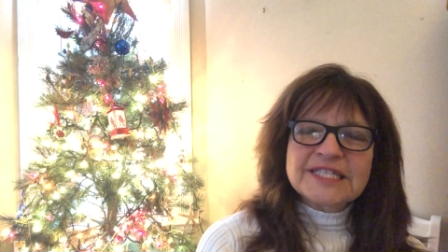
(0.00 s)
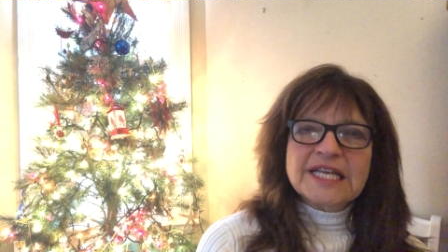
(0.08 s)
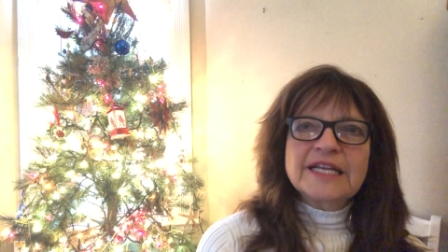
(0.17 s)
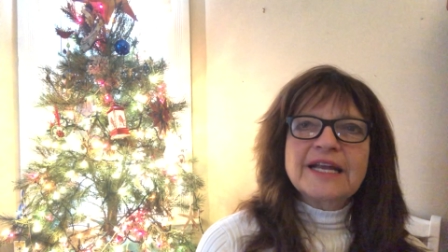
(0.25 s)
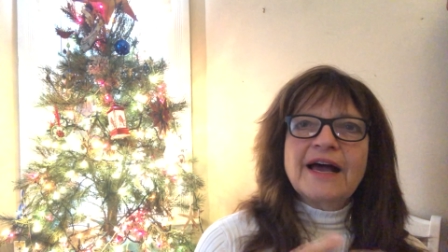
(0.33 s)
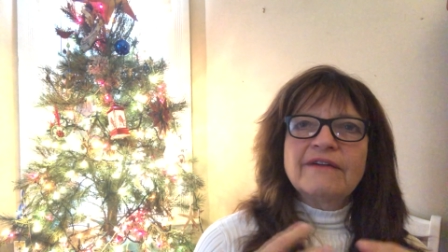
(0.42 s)

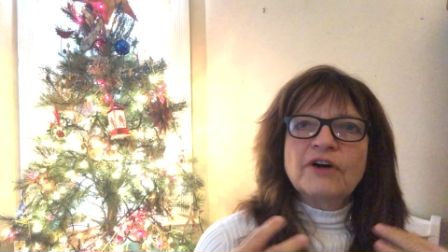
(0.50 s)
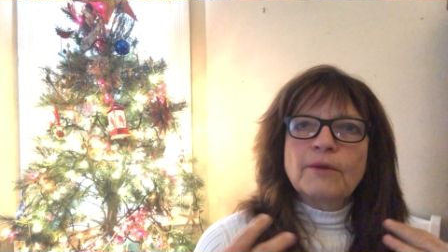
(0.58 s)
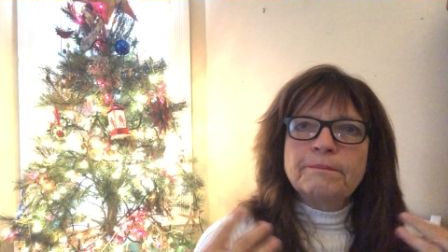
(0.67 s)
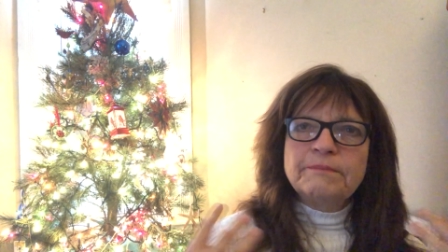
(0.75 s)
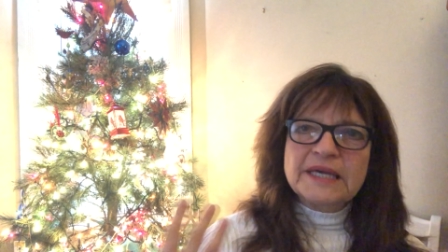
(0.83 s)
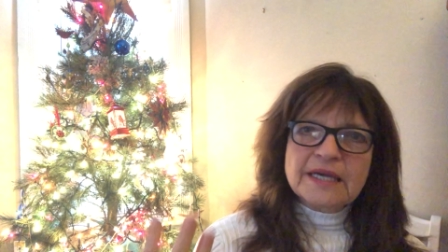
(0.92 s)
They'd have a
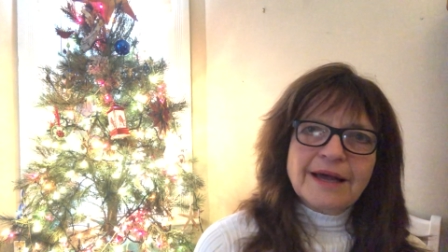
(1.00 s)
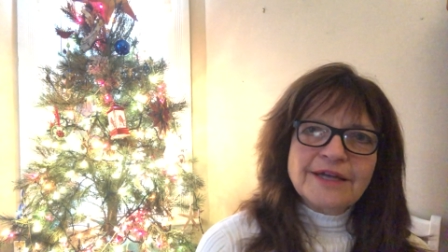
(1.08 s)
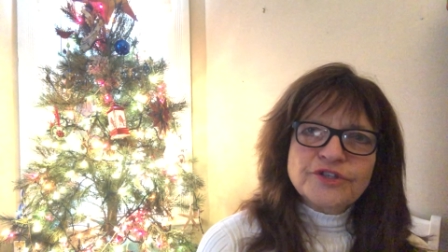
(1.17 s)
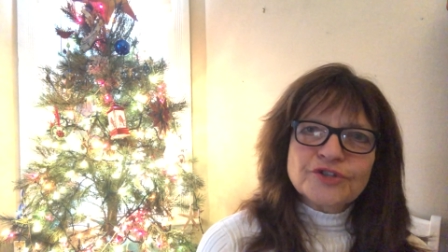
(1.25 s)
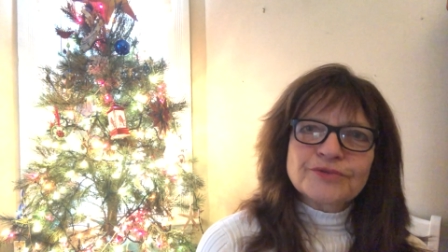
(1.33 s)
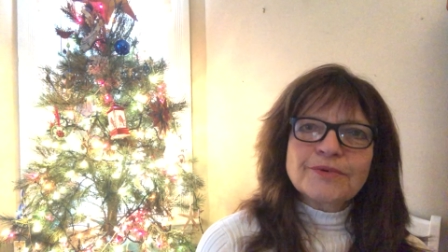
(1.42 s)
big
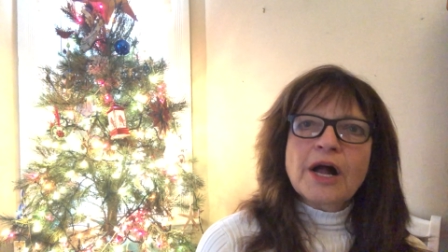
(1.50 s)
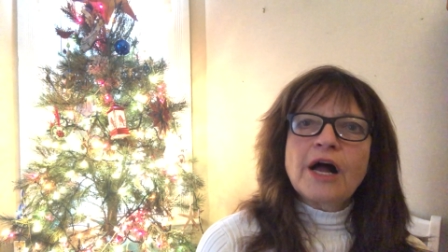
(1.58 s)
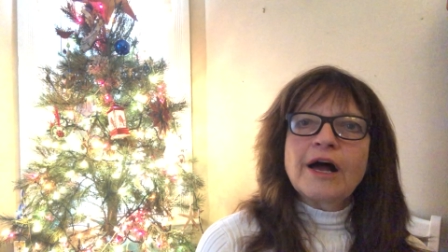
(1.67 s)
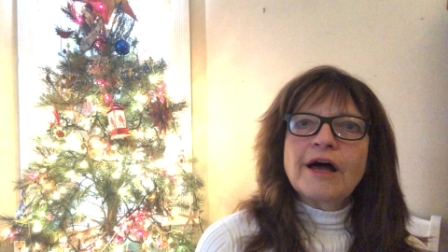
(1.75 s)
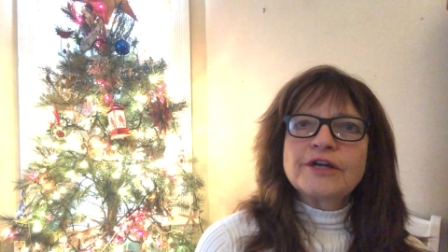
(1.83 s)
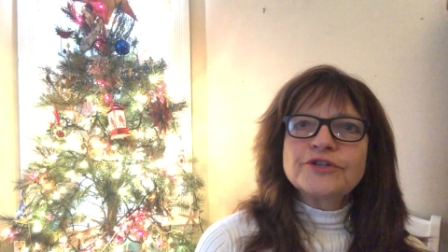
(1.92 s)

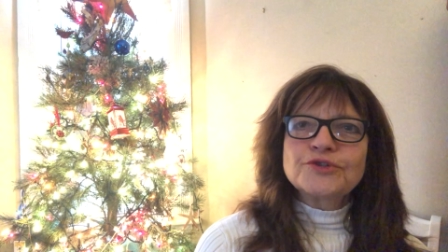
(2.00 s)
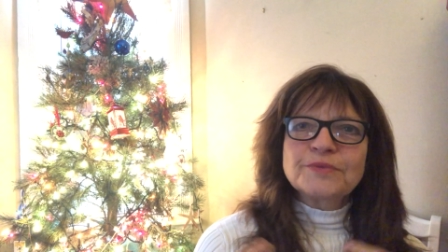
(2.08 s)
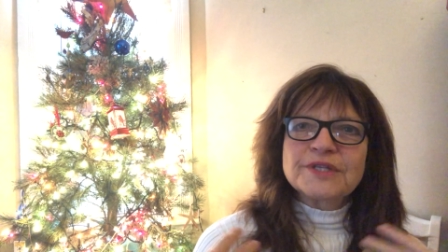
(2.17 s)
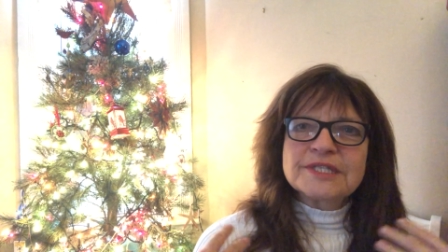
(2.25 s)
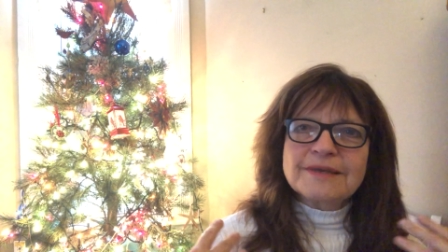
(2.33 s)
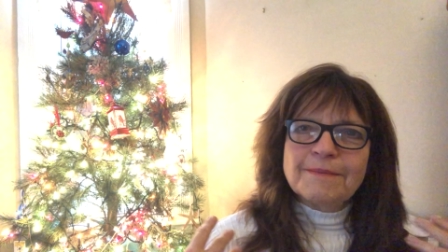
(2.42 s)
entourage
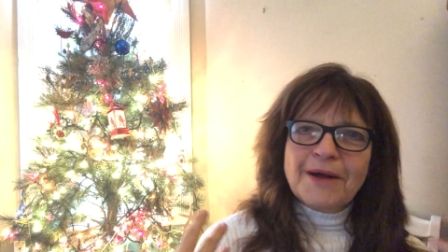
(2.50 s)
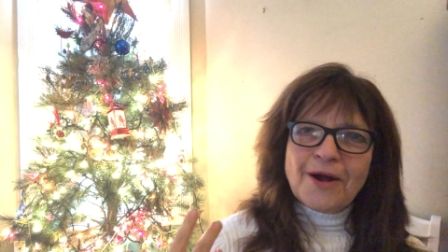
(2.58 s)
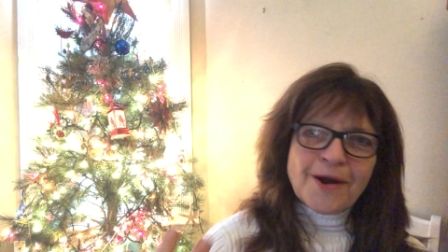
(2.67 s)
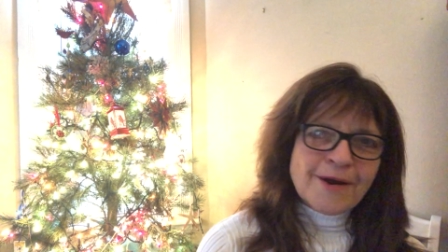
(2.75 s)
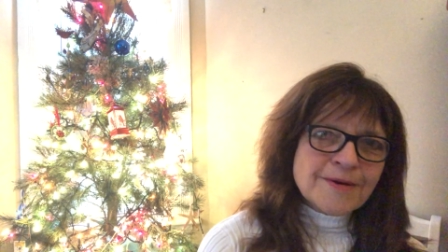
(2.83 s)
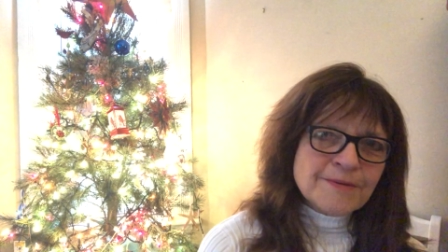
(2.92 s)
with some
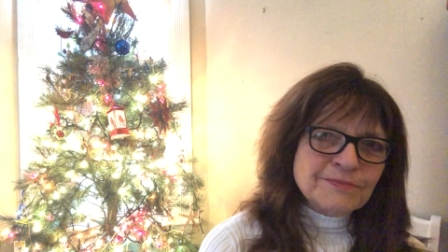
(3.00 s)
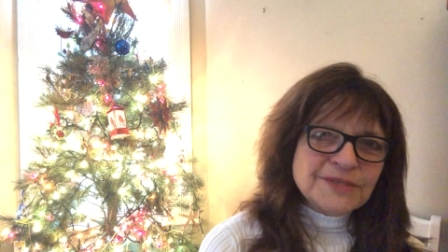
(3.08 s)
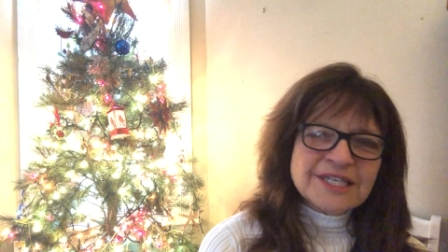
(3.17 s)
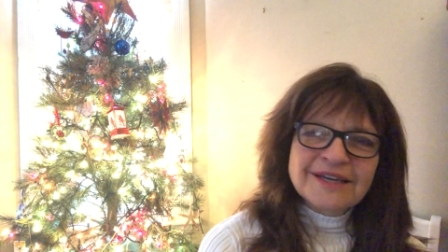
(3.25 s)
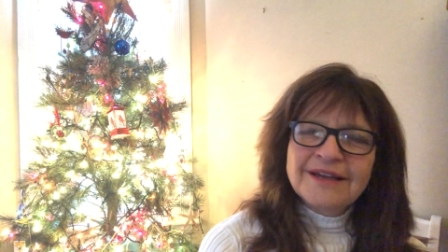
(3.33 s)
armed